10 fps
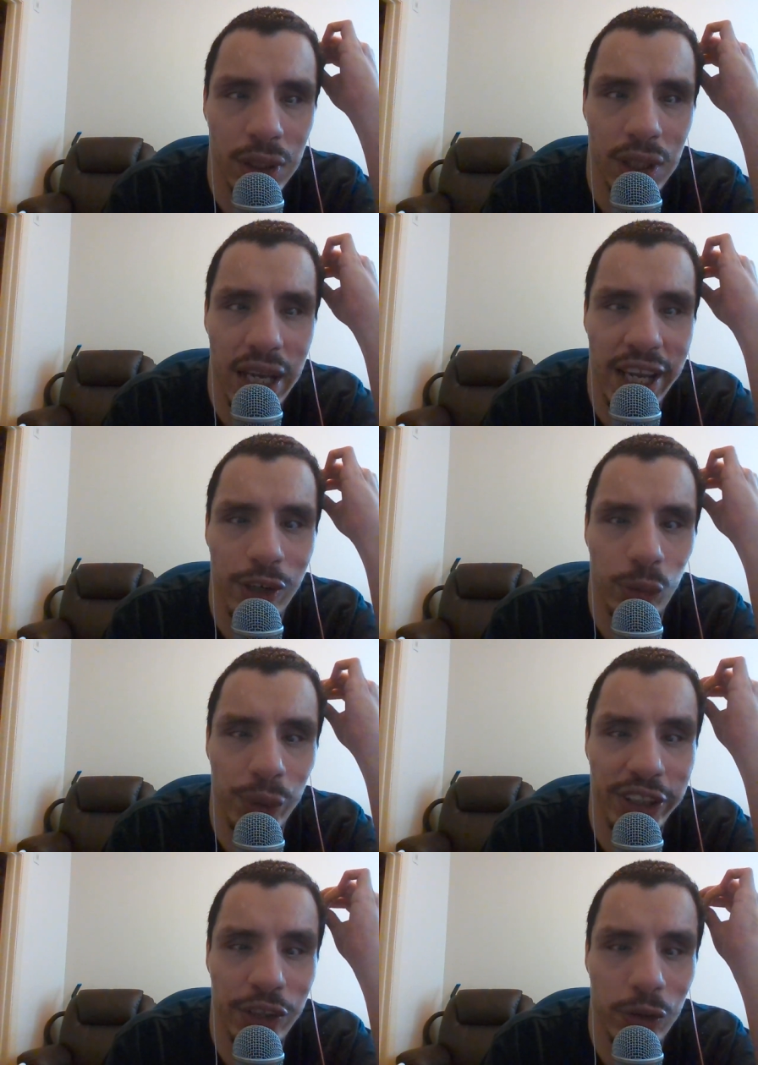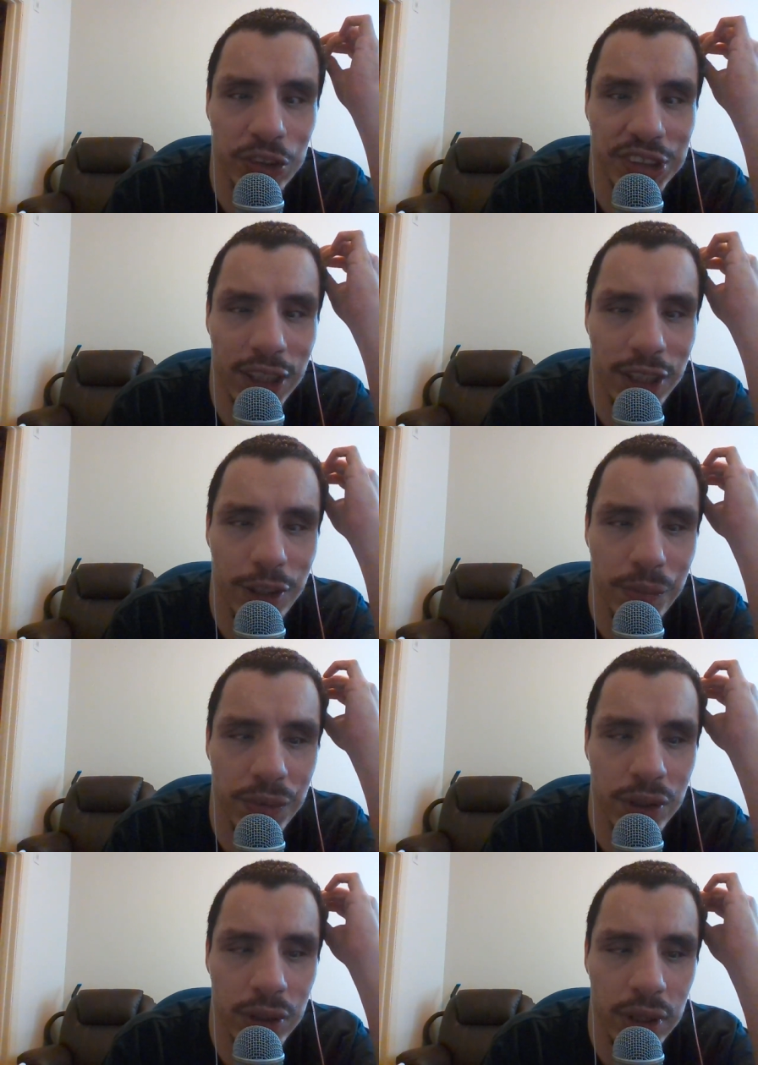I had a really hard
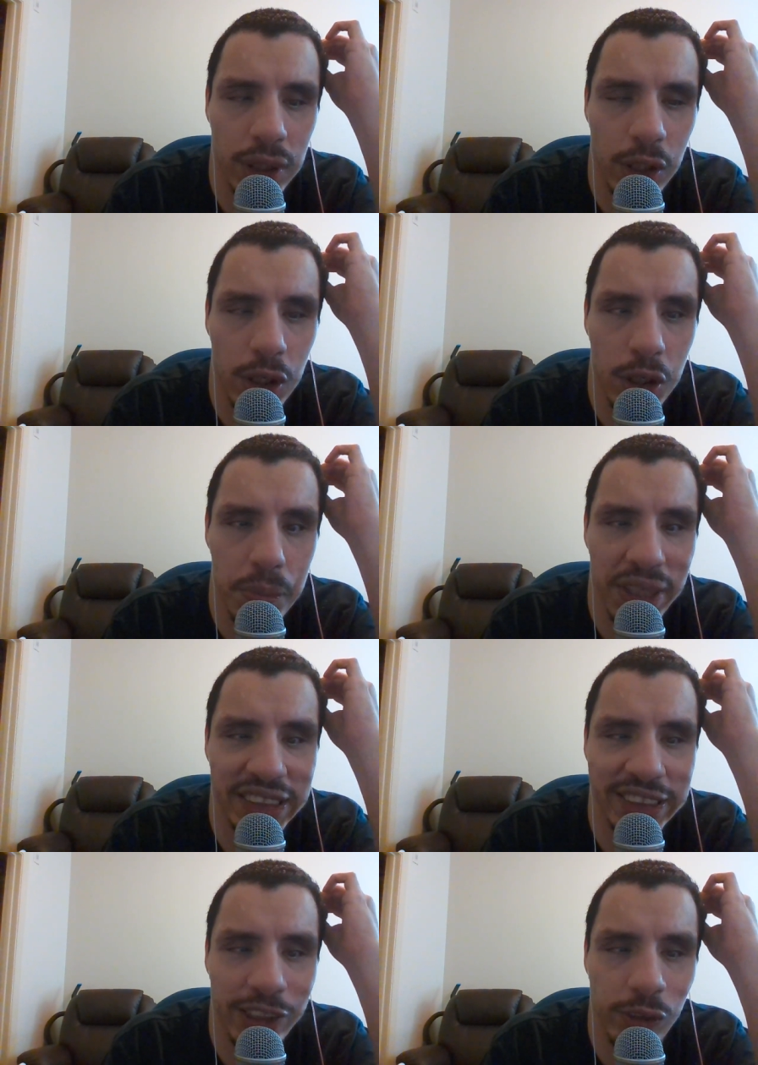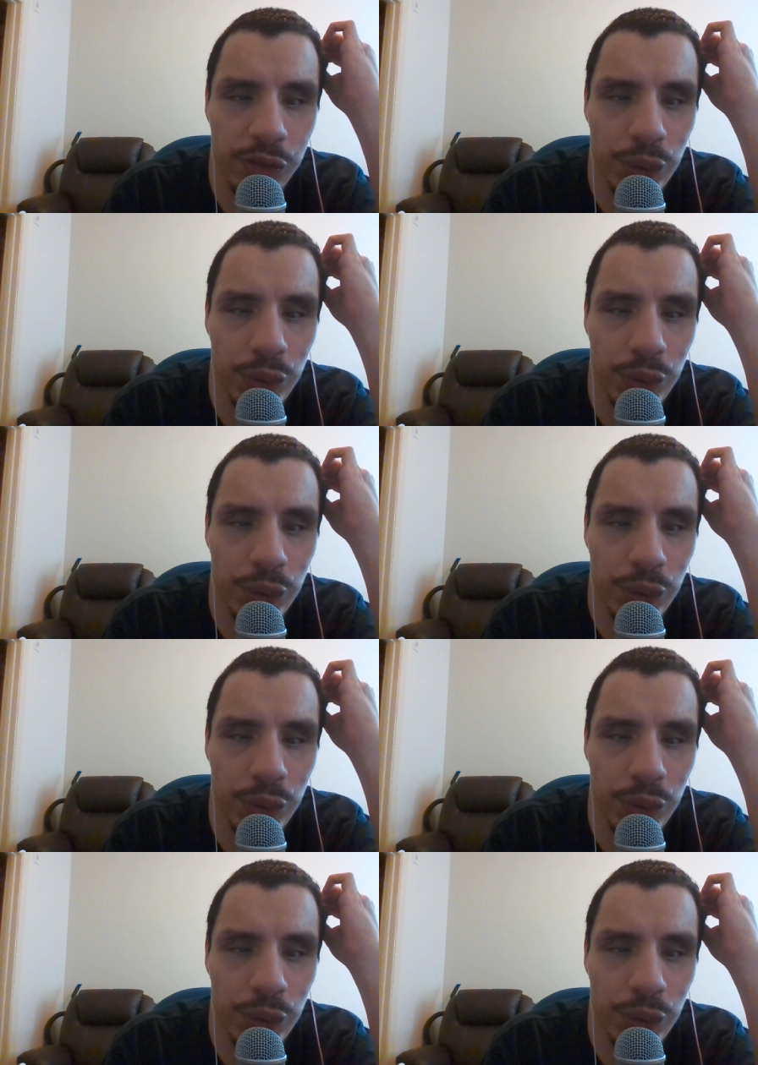time myself